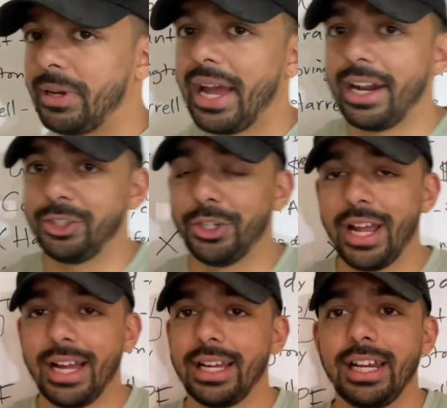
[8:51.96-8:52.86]
be honest, you're
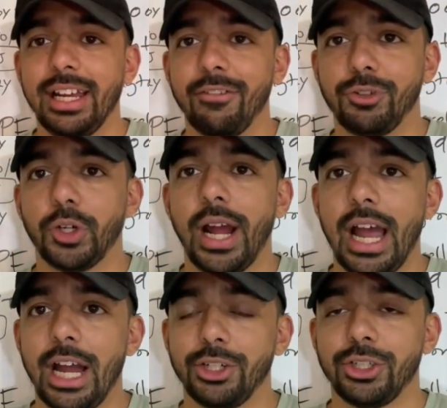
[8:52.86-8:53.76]
not going to give
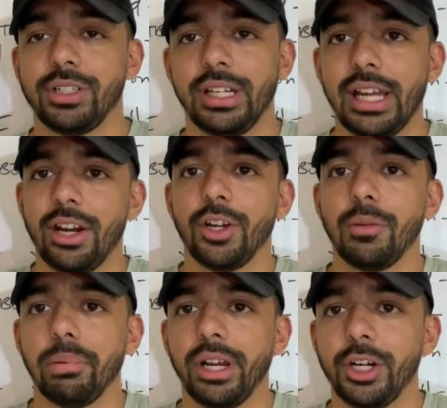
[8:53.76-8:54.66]
trash to get a
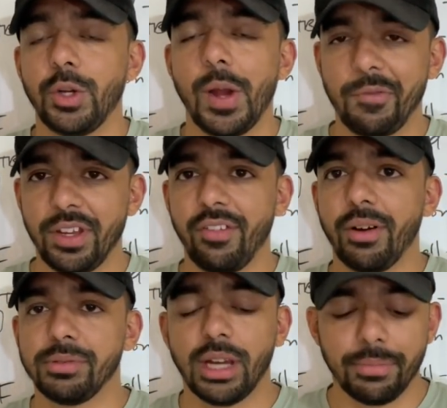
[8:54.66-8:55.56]
good player. You have to give
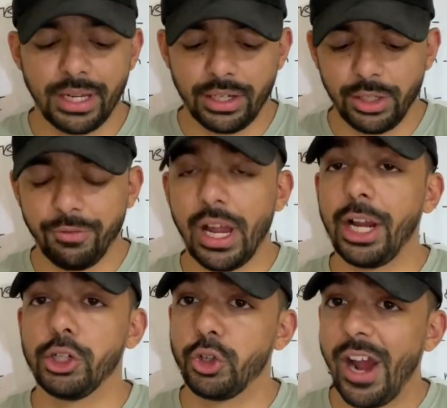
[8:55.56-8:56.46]
up something. You've got
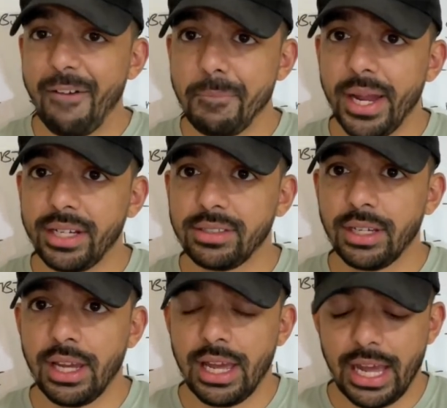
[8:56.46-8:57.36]
your draft picks,
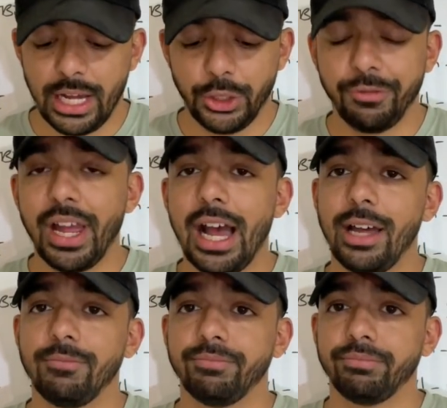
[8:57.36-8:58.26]
and you've
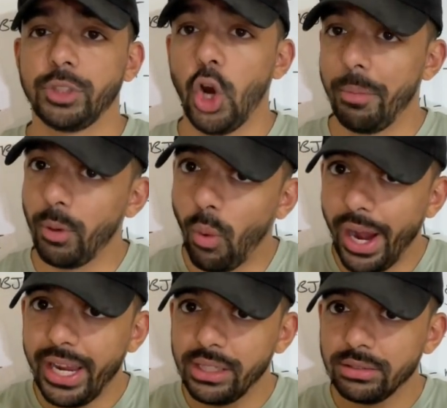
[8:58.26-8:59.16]
got Coby
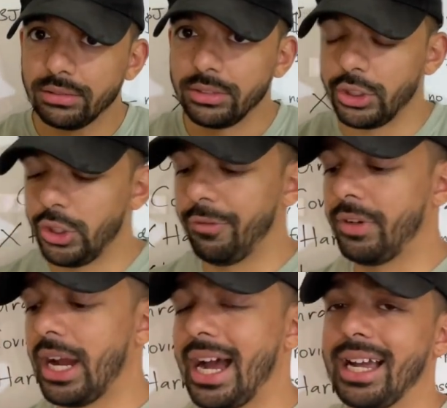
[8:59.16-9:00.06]
White, you've
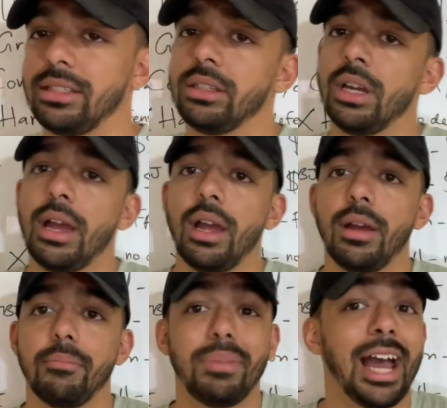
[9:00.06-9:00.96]
got
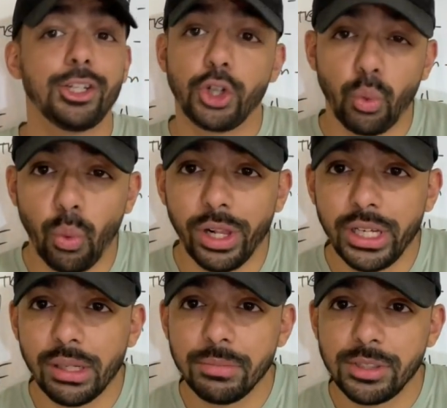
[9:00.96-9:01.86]
Patrick
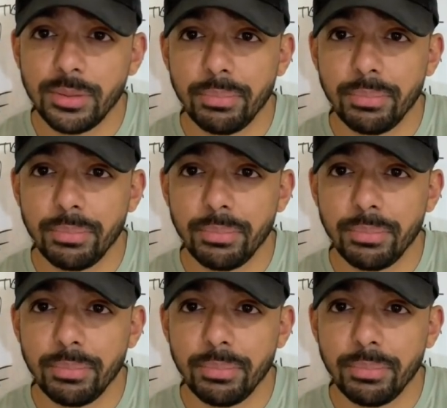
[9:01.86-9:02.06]
Williams